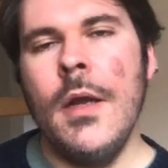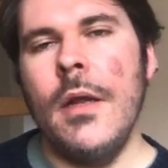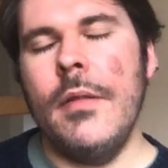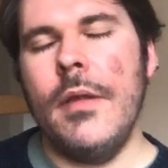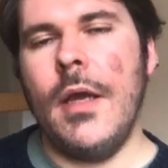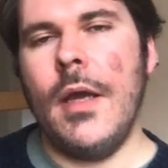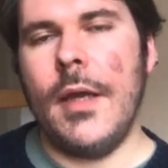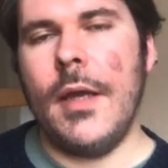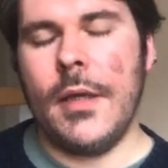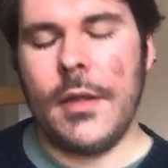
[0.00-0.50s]

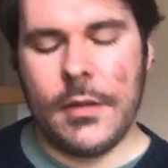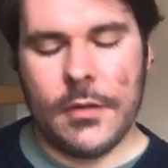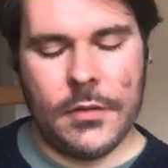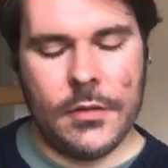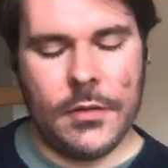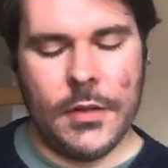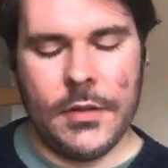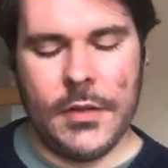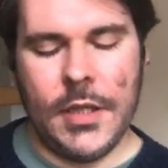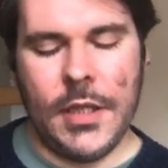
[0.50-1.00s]
The
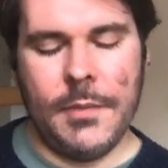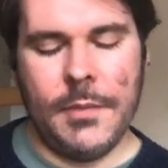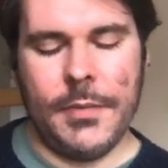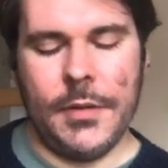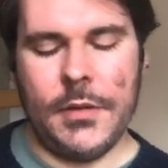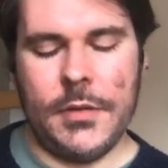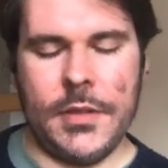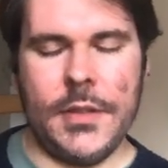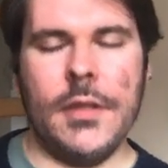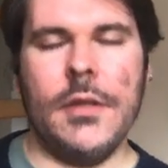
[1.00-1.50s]
ankle
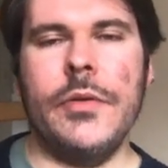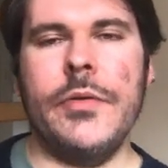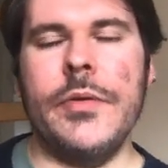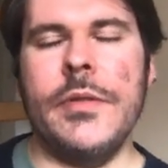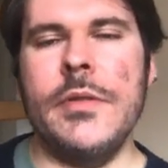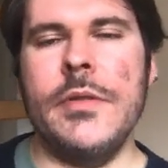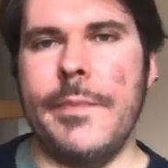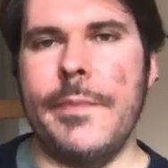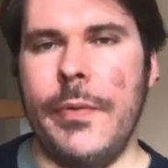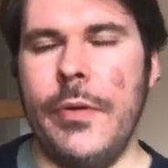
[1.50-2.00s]
deep
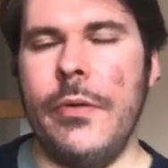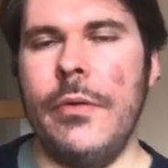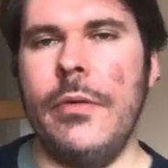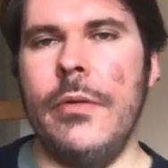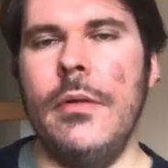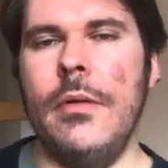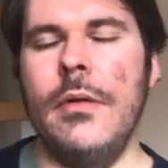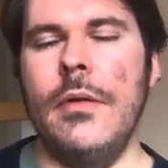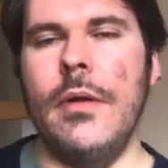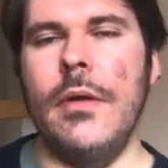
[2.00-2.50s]
children's
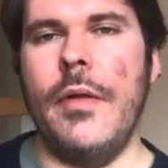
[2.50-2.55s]
pool